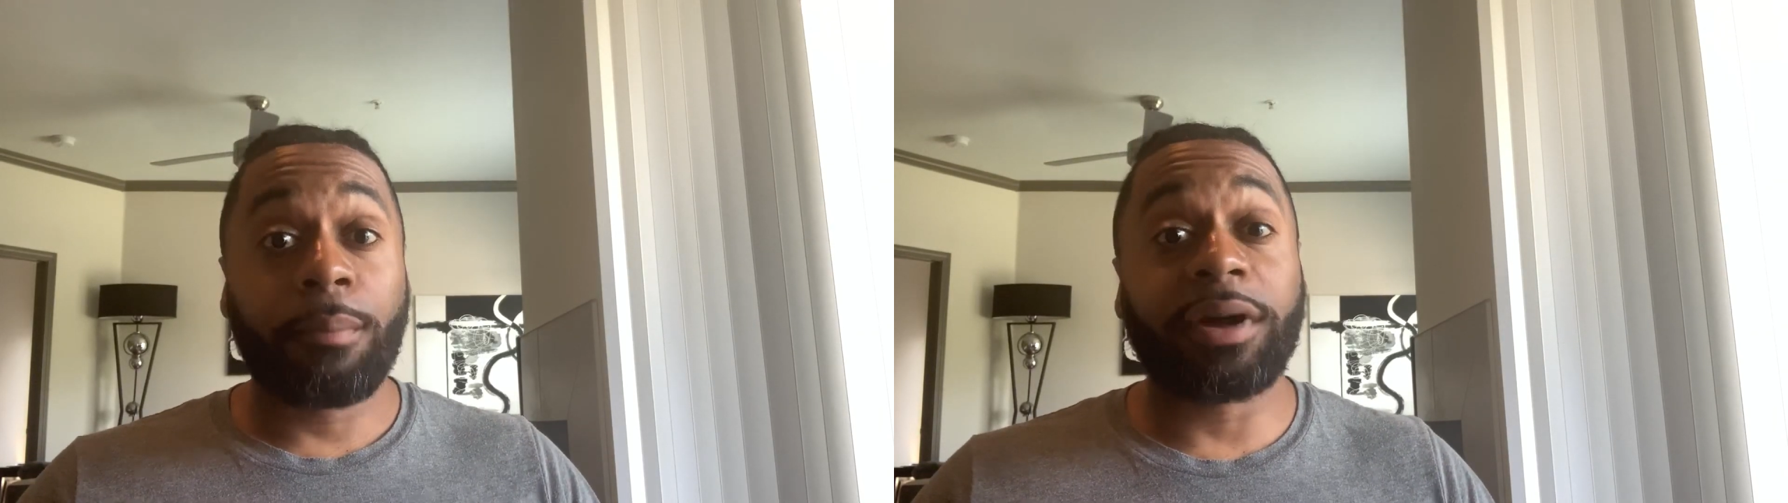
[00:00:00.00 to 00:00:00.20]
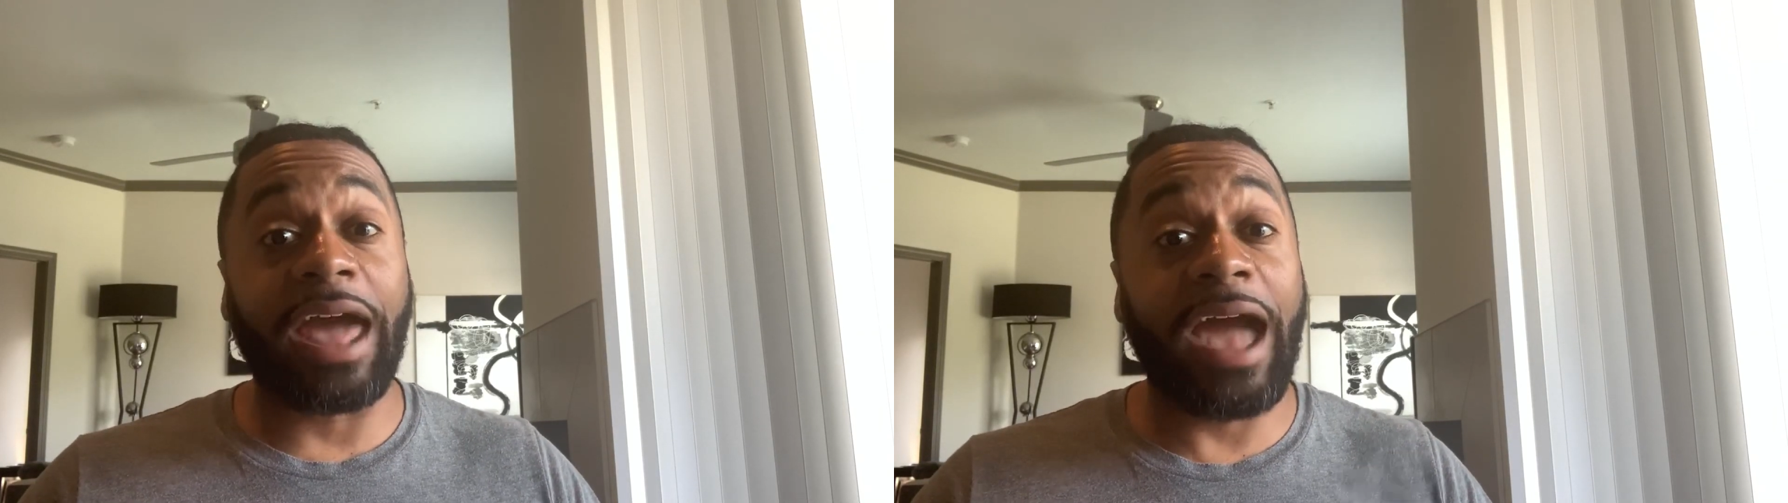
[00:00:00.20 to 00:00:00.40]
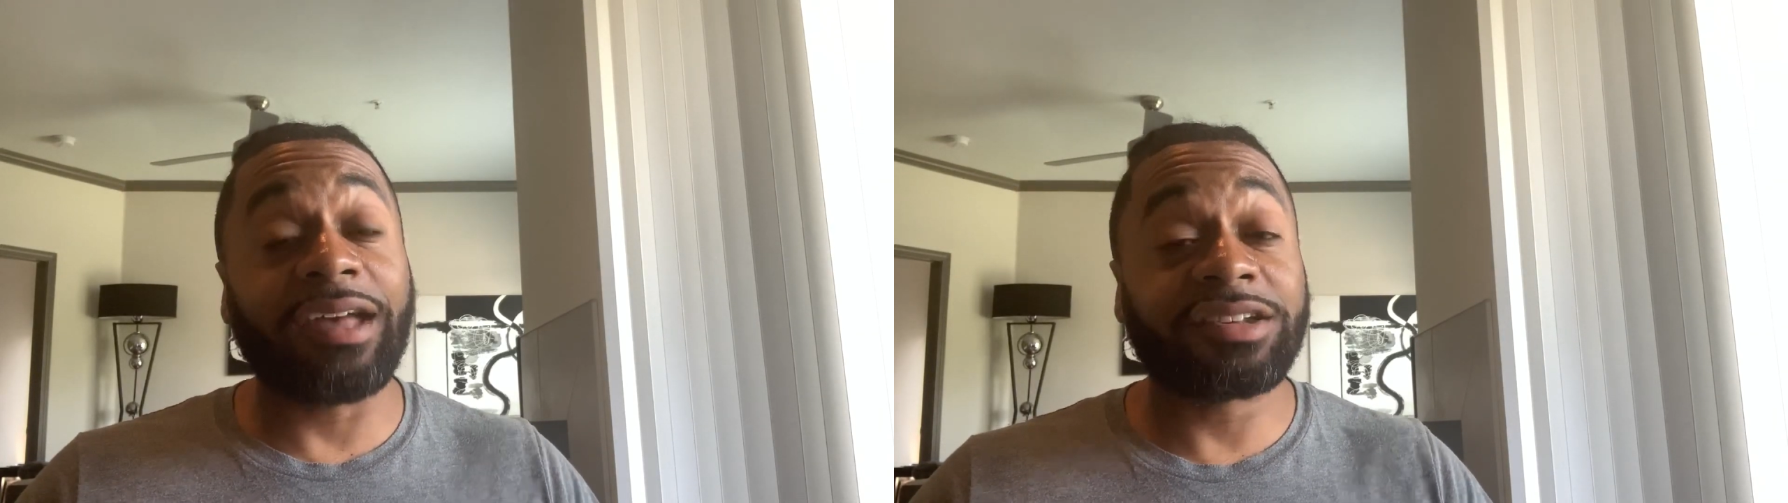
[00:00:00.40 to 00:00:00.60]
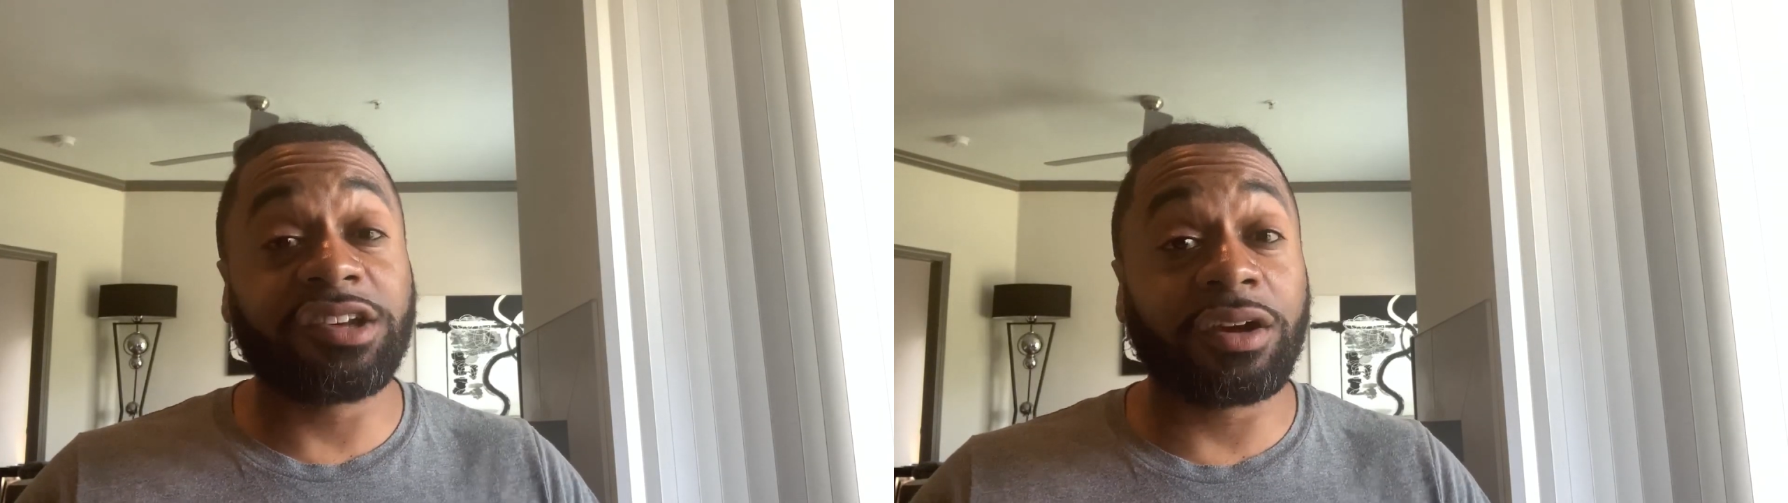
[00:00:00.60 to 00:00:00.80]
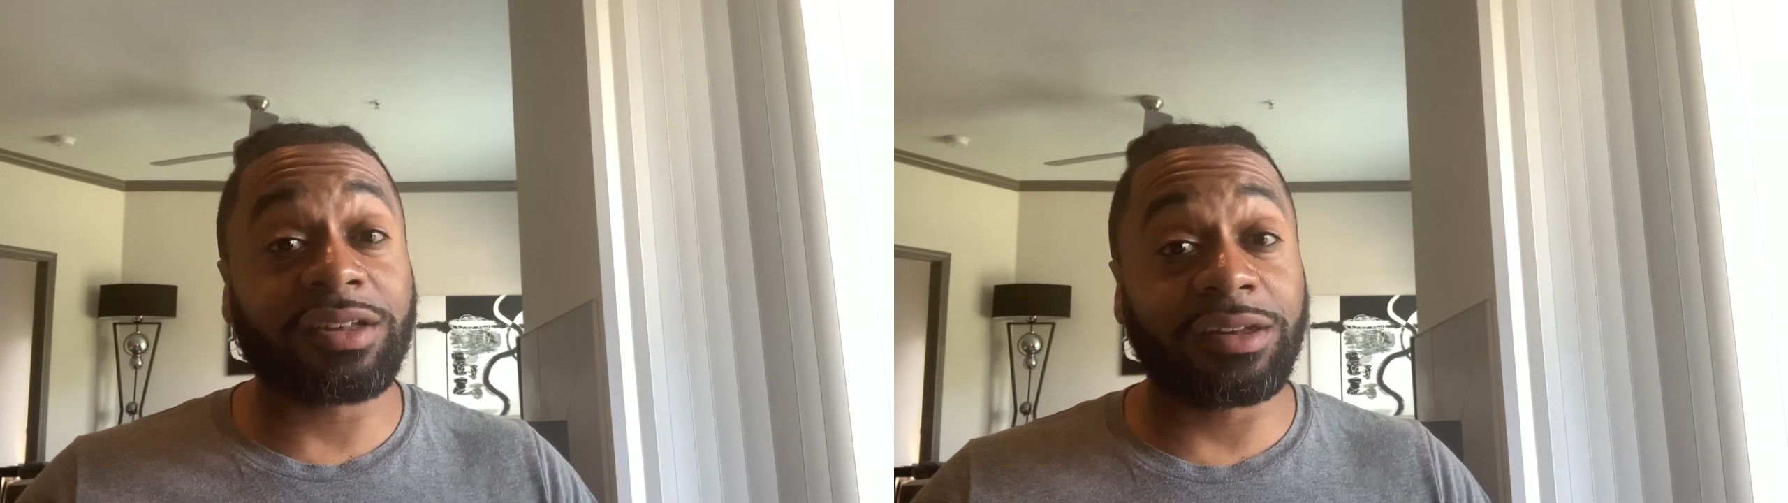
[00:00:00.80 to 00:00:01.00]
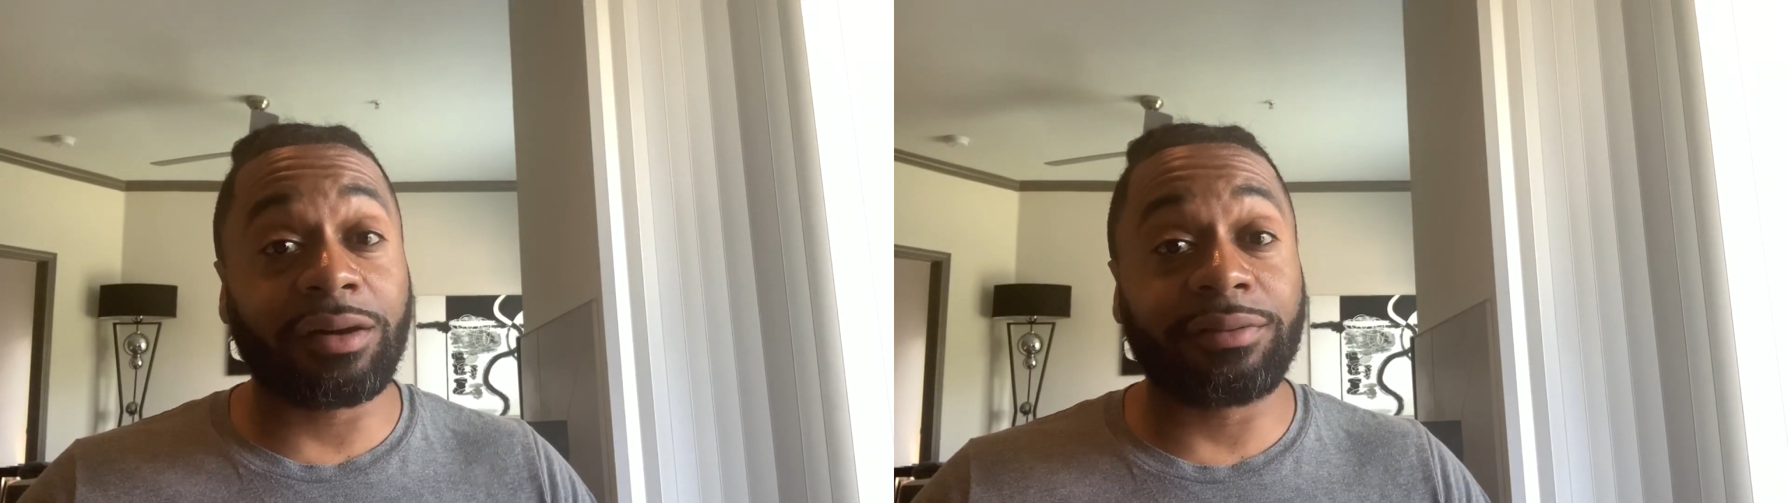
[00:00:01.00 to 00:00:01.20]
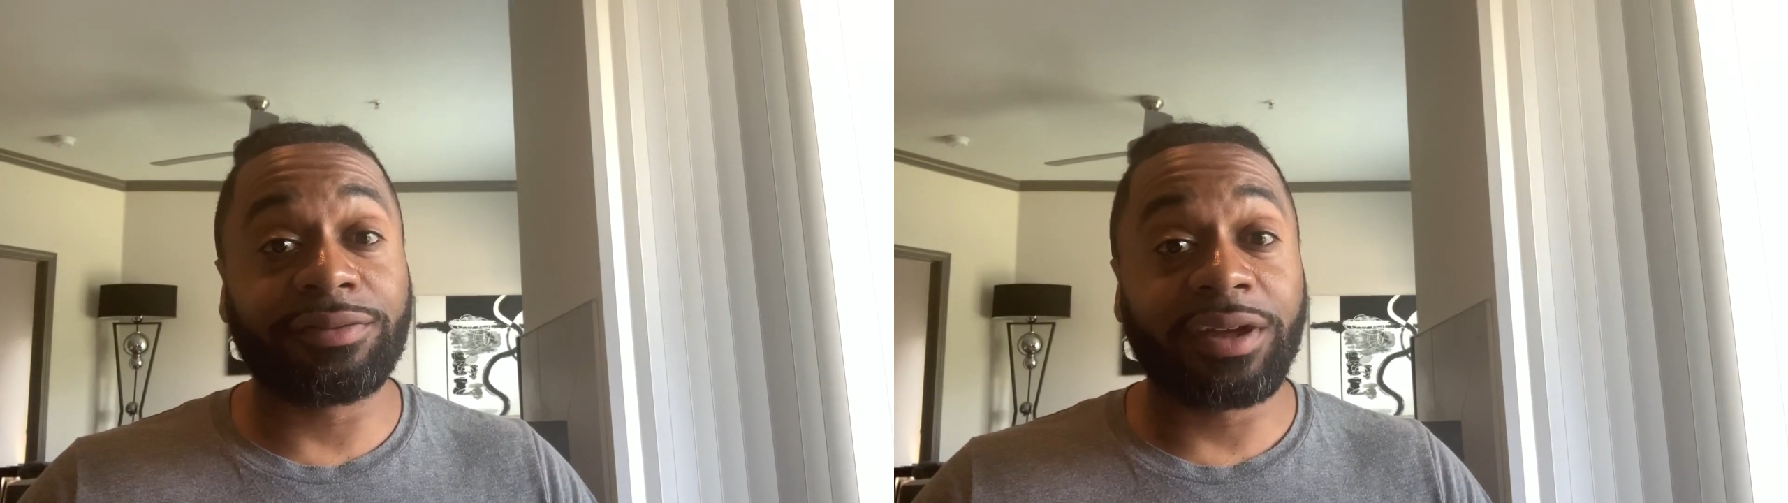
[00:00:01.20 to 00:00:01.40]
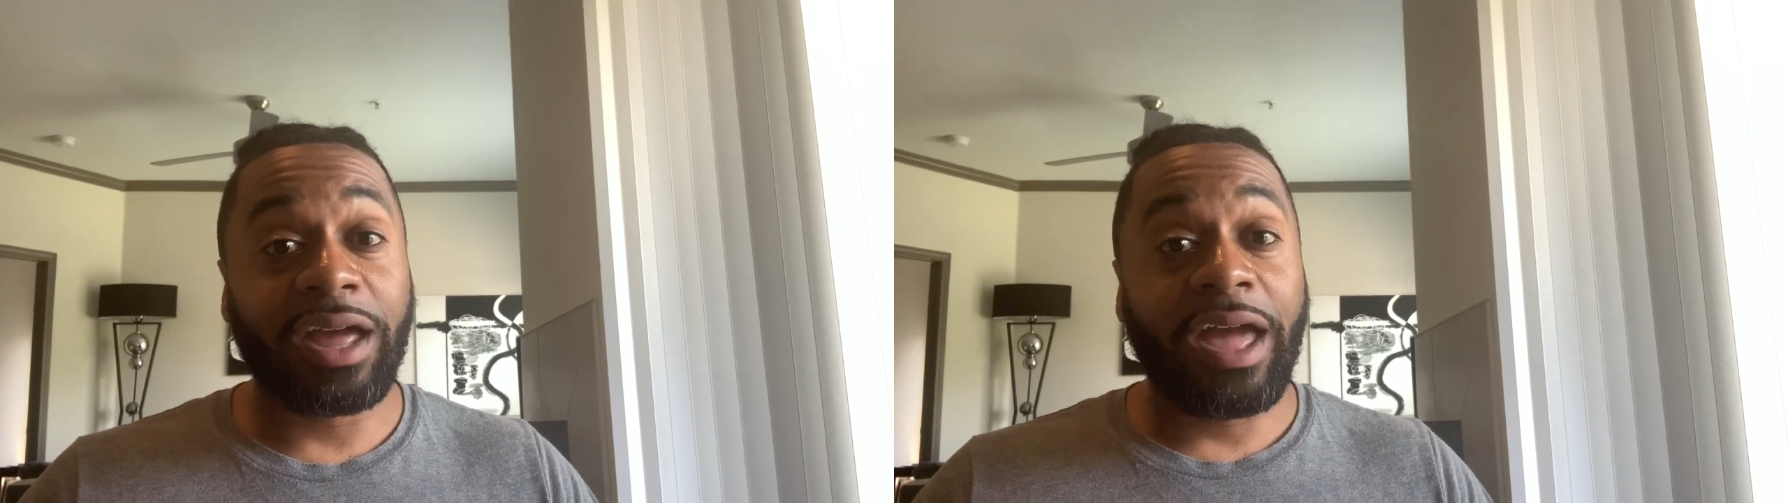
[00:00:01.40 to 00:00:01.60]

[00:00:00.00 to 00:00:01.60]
But ask yourself,